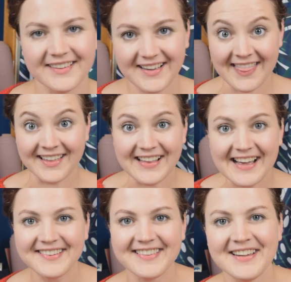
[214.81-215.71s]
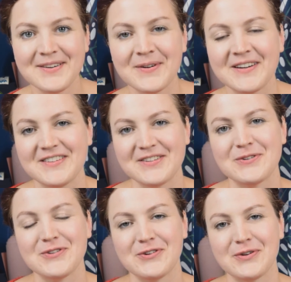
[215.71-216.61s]
And the last thing I wanted to go
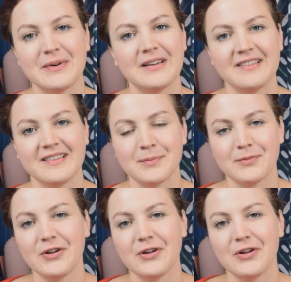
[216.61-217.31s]
through was some